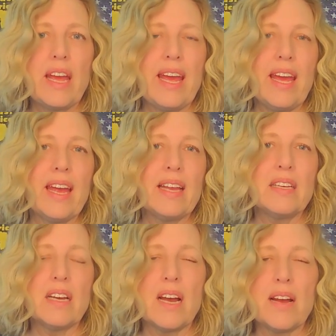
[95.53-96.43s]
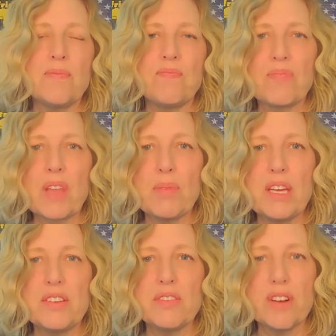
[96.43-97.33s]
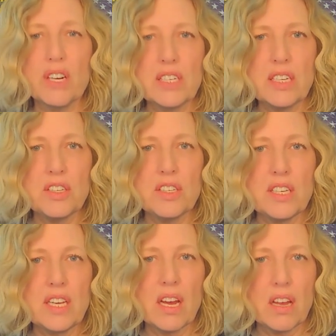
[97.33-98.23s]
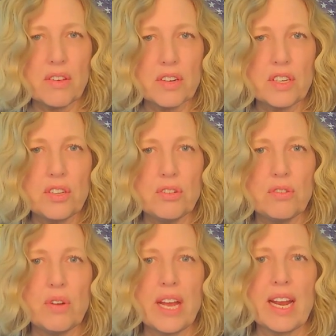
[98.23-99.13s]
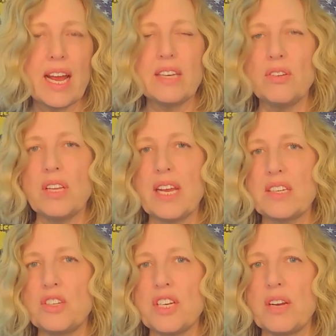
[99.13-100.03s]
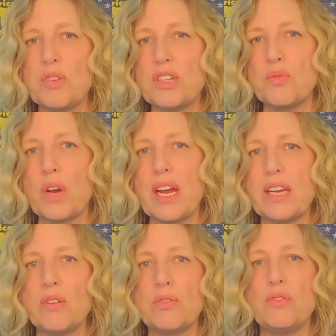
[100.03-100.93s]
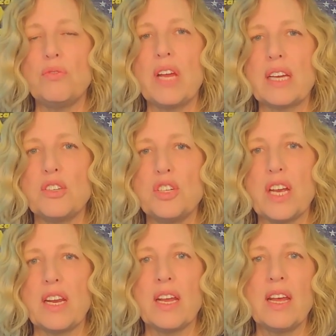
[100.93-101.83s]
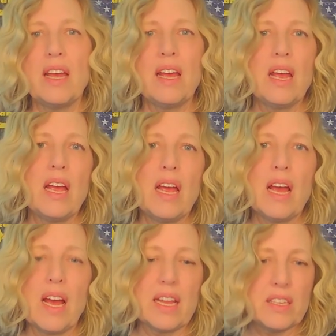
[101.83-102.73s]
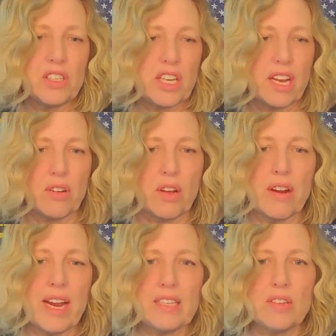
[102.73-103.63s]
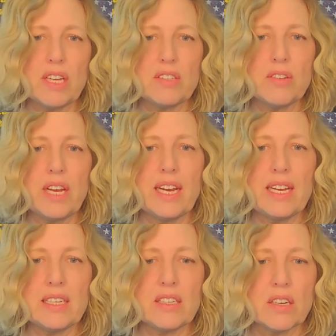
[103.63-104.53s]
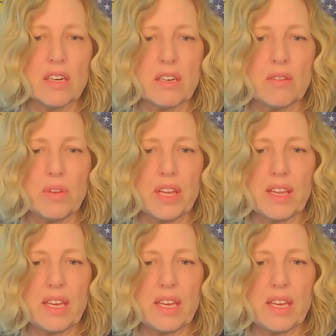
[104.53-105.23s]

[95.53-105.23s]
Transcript: and um, Pete Savard teaches the other two, and I do the next gen, which is why I don't do next gen on this channel. All right, so let's go ahead and get started with